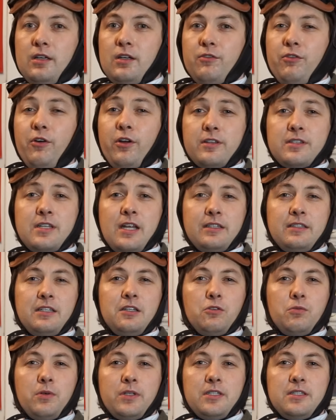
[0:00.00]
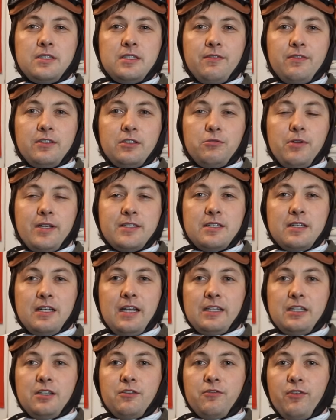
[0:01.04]
For his 1927
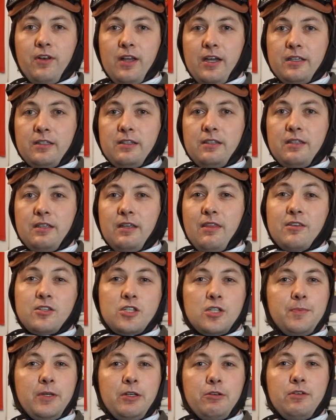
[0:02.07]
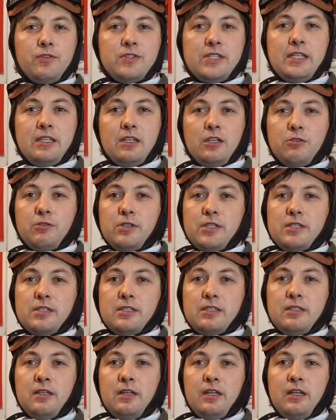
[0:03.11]
transatlantic flight in the Spirit of St.
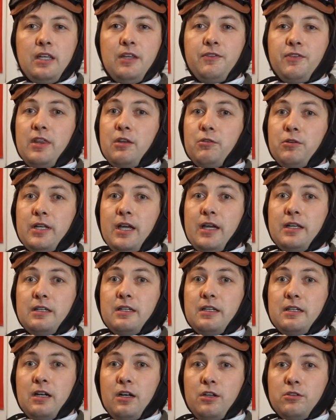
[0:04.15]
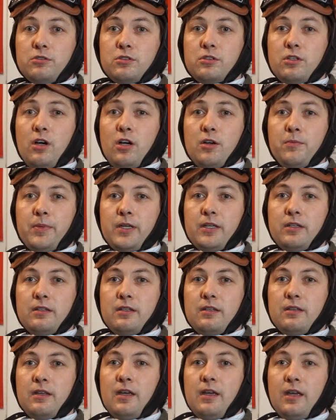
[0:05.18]
Louis, even though it had an enclosed cockpit
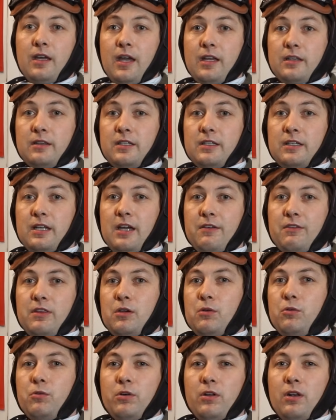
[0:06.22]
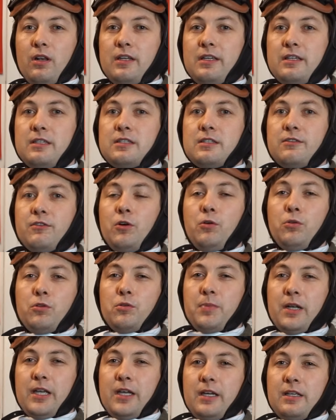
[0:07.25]
and didn't have the oil leaks of older
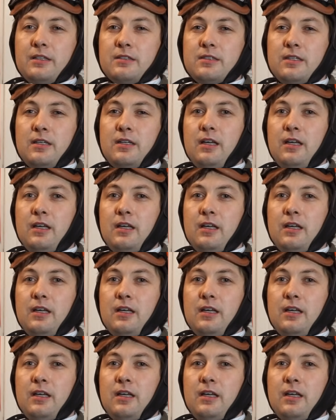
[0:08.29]
planes,